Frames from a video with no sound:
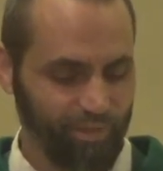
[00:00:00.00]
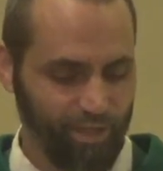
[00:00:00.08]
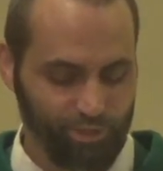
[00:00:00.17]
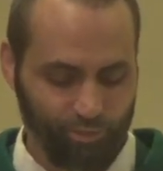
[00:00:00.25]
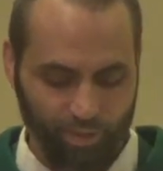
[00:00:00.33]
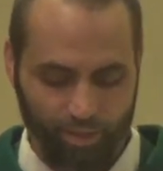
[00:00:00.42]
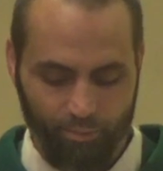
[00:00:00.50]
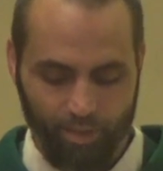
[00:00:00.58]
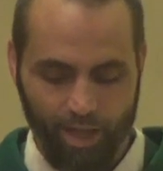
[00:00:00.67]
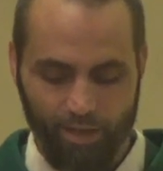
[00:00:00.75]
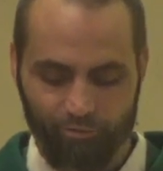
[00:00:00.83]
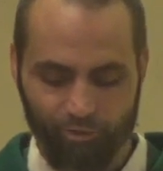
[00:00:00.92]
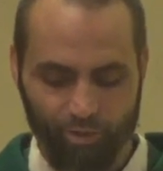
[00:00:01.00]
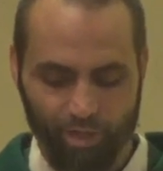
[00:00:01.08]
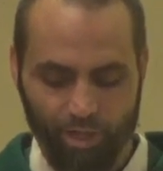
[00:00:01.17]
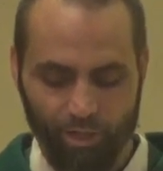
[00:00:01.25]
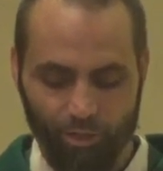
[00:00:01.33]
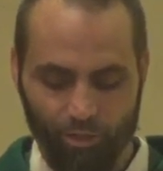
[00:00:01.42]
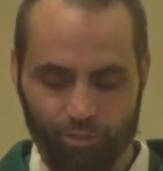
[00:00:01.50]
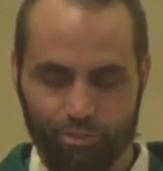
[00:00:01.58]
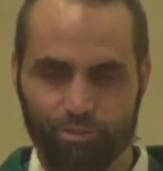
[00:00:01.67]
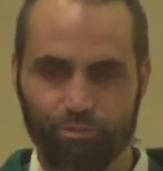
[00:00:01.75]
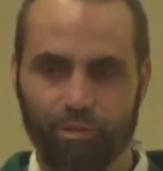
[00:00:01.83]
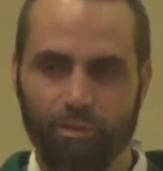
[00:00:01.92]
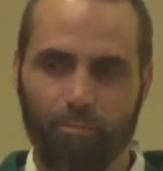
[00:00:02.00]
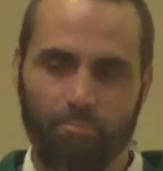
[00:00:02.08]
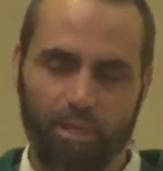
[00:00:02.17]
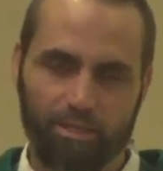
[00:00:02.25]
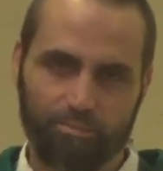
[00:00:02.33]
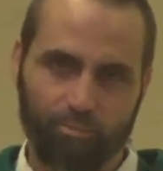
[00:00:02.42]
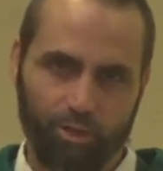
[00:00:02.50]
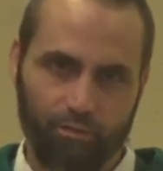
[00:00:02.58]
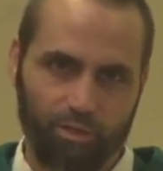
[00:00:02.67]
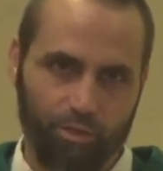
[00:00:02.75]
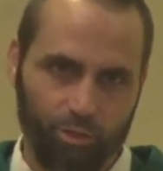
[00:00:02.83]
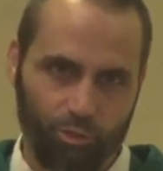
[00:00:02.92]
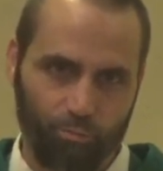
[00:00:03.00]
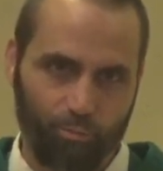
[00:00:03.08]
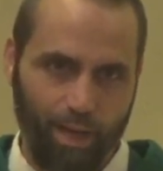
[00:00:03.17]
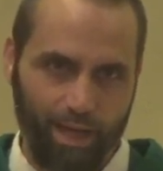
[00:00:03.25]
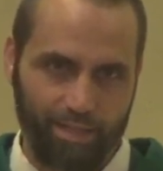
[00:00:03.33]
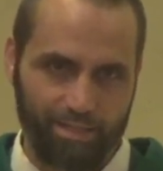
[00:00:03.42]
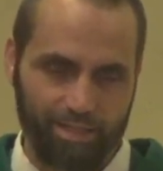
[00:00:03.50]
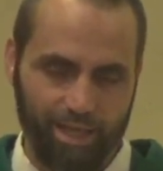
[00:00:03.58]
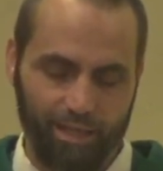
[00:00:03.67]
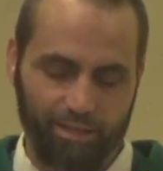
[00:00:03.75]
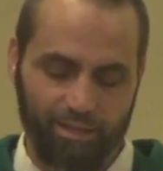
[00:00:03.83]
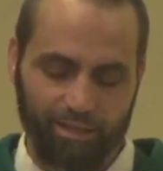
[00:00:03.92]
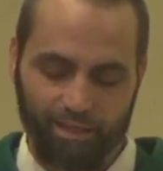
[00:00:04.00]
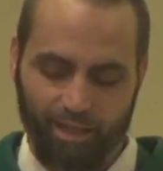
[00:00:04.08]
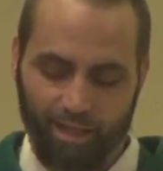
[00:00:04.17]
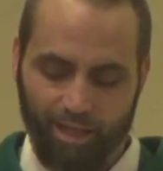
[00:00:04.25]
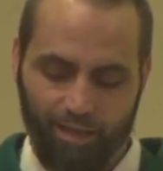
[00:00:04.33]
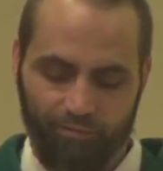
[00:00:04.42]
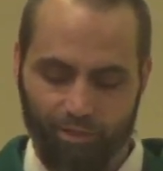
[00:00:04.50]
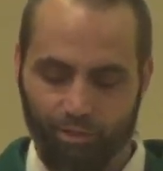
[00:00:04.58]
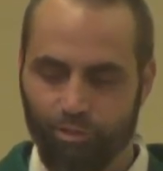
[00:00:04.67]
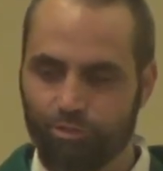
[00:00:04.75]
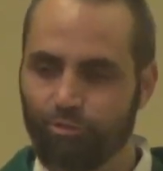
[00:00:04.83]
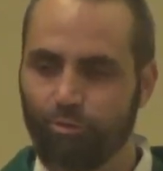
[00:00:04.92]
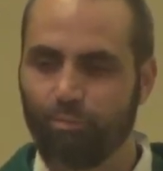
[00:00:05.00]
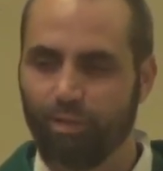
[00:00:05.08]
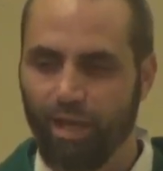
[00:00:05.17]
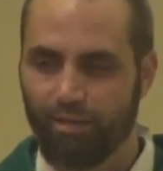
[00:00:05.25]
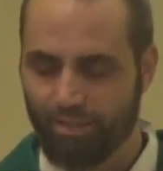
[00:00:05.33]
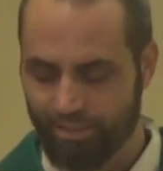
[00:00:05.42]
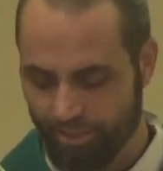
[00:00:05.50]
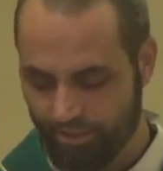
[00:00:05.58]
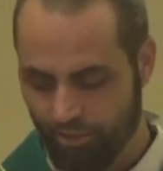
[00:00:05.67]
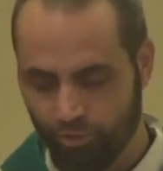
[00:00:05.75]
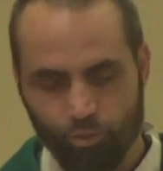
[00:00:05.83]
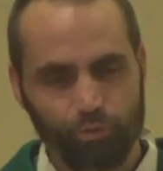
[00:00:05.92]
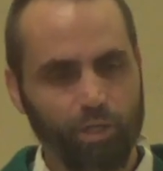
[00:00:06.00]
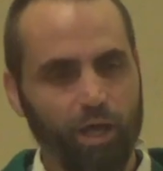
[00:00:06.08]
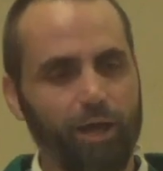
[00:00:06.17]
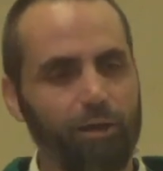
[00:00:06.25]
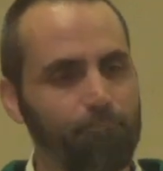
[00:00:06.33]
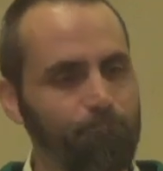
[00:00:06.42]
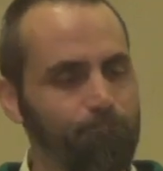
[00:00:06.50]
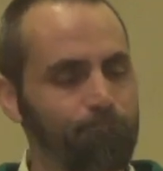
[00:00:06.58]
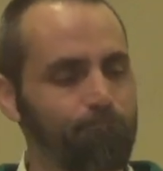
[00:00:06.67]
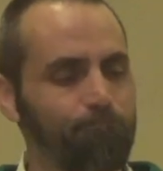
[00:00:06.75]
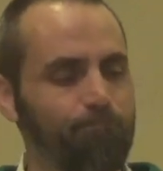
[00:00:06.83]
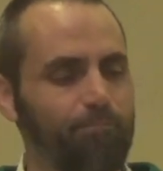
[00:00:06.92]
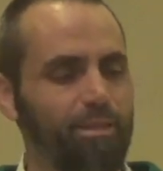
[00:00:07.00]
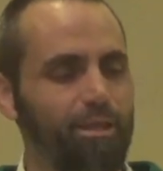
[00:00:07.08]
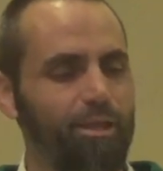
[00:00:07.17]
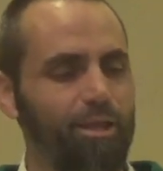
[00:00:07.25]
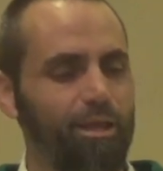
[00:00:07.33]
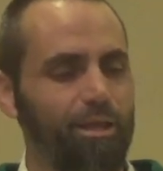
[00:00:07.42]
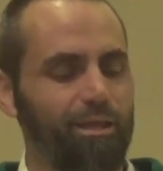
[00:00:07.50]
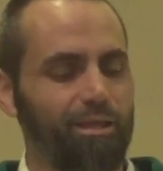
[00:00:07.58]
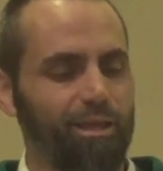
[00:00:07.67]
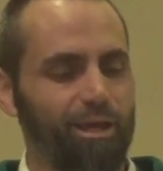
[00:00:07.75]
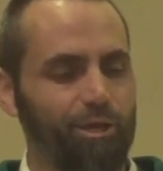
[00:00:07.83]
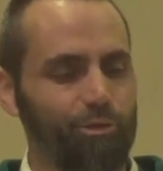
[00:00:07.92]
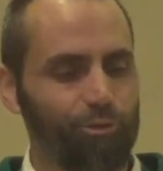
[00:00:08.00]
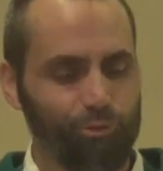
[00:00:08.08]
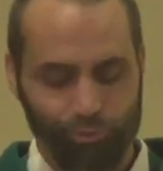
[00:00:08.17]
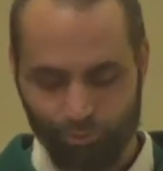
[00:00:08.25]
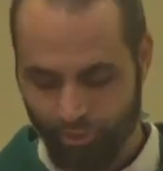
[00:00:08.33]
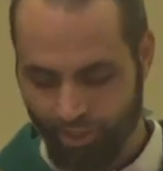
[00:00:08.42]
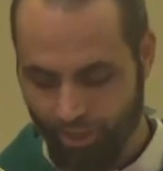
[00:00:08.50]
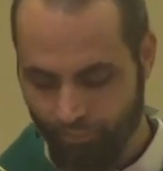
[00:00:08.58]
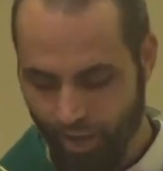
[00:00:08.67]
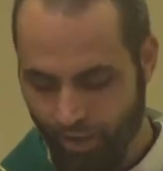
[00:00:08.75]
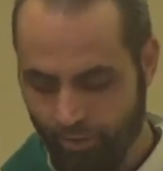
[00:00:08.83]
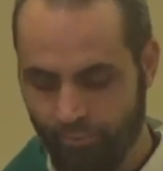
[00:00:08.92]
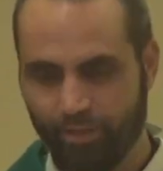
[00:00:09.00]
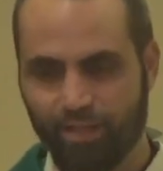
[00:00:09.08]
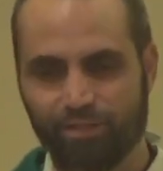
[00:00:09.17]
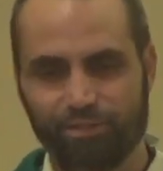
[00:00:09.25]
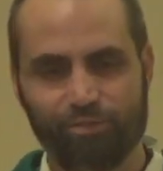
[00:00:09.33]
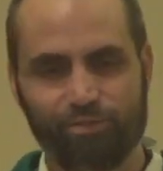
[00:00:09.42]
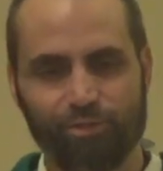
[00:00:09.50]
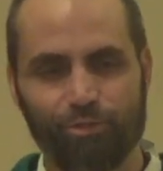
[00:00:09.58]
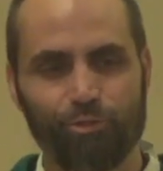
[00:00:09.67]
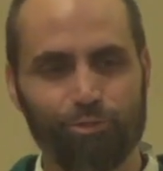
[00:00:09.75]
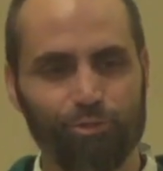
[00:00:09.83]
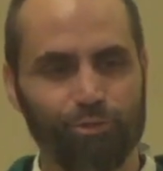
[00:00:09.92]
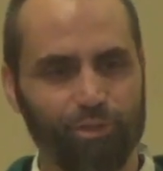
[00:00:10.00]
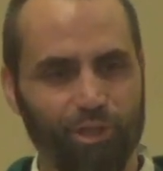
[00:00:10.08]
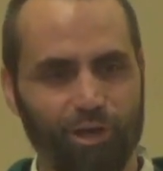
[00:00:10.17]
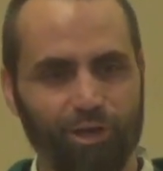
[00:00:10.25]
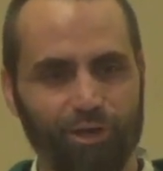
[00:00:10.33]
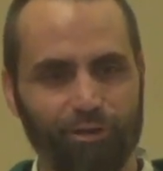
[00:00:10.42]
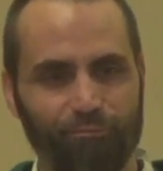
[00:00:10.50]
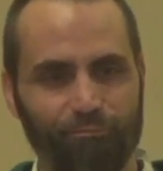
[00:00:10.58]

So we have to learn to, this is part of the new mindset, have to learn to apply this. It's a new law, a new commandment because there's a new law.